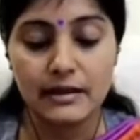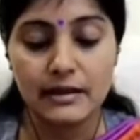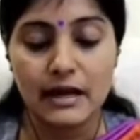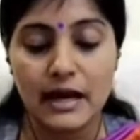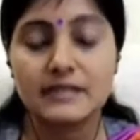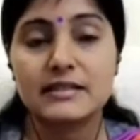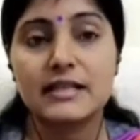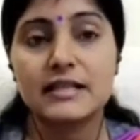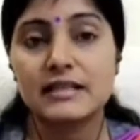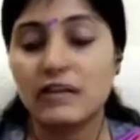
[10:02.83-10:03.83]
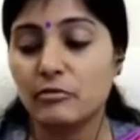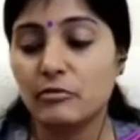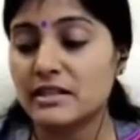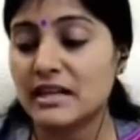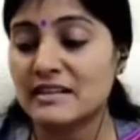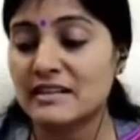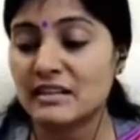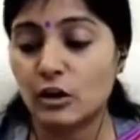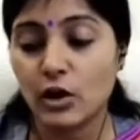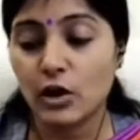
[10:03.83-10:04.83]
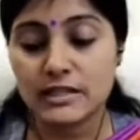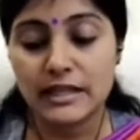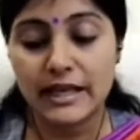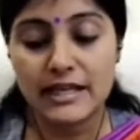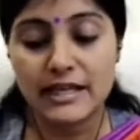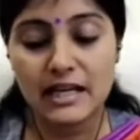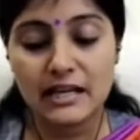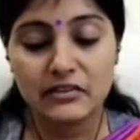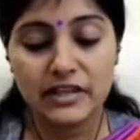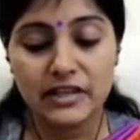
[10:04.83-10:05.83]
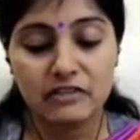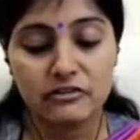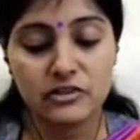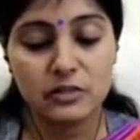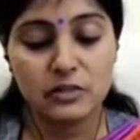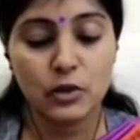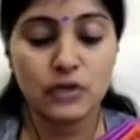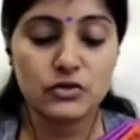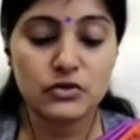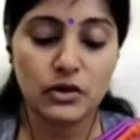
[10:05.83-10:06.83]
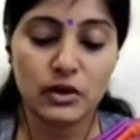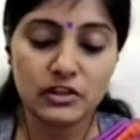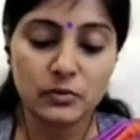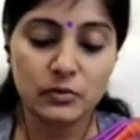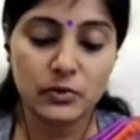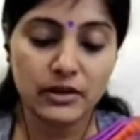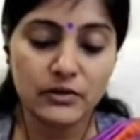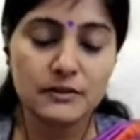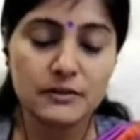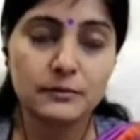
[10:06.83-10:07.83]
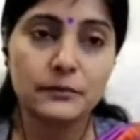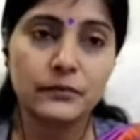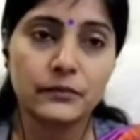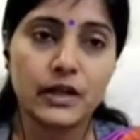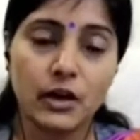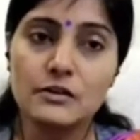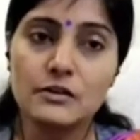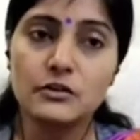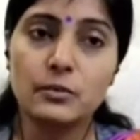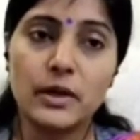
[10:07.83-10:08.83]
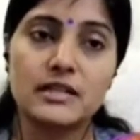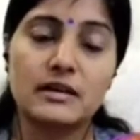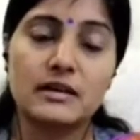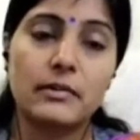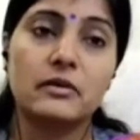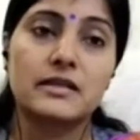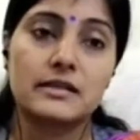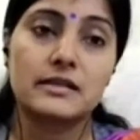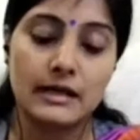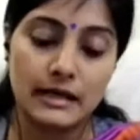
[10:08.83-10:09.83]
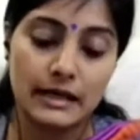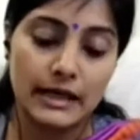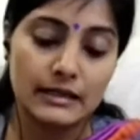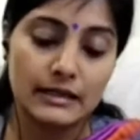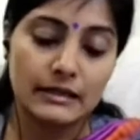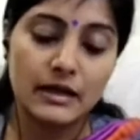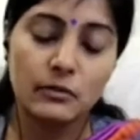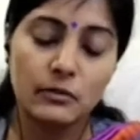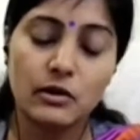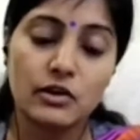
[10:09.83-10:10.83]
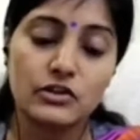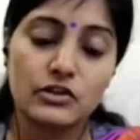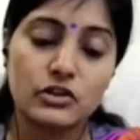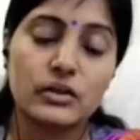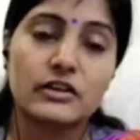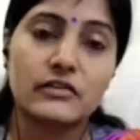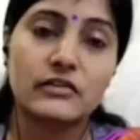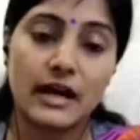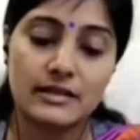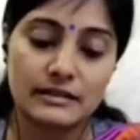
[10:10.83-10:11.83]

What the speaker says: And state government has allotted 850 plots to the entrepreneurs and also made amendments in the labor laws to attract